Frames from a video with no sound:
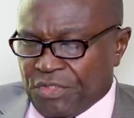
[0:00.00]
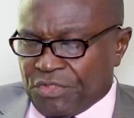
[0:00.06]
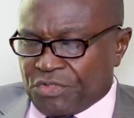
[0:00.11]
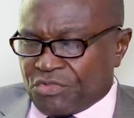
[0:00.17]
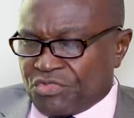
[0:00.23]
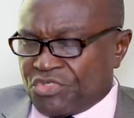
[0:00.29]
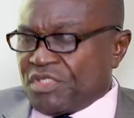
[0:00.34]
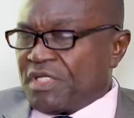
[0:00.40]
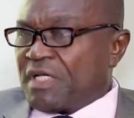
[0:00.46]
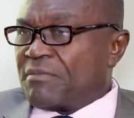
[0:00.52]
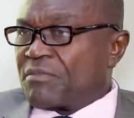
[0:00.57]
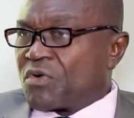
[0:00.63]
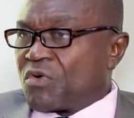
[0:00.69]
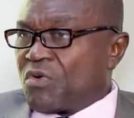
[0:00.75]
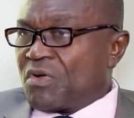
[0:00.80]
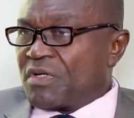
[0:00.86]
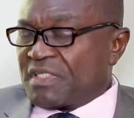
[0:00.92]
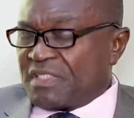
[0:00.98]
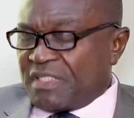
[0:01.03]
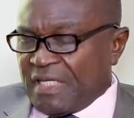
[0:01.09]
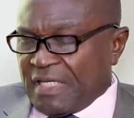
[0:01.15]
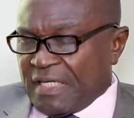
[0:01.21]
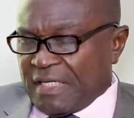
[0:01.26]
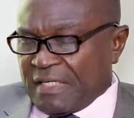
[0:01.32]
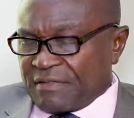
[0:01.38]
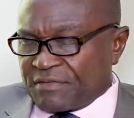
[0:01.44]
So GM,
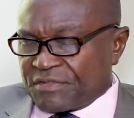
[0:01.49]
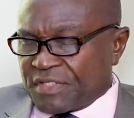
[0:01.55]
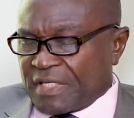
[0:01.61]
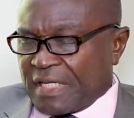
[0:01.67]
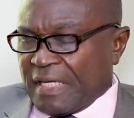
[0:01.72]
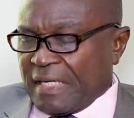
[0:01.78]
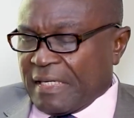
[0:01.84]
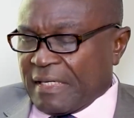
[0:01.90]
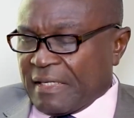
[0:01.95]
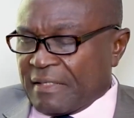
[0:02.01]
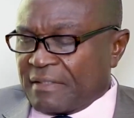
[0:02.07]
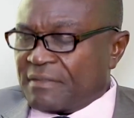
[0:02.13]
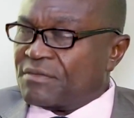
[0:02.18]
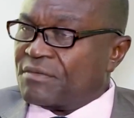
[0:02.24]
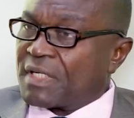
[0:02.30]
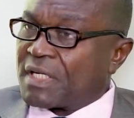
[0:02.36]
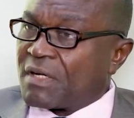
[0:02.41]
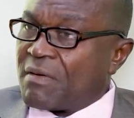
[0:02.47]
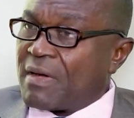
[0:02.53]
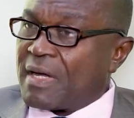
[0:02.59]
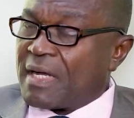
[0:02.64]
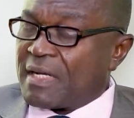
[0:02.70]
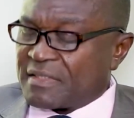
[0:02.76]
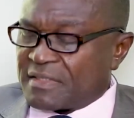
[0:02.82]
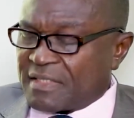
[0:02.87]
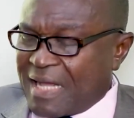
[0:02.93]
quality health care
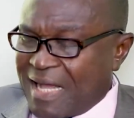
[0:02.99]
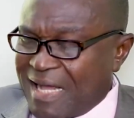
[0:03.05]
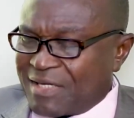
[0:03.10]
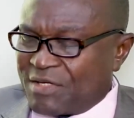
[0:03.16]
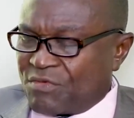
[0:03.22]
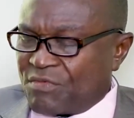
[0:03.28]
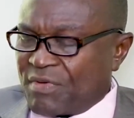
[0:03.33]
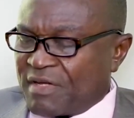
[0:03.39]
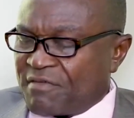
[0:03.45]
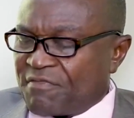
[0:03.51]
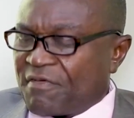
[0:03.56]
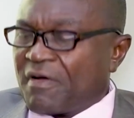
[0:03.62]
requires adequate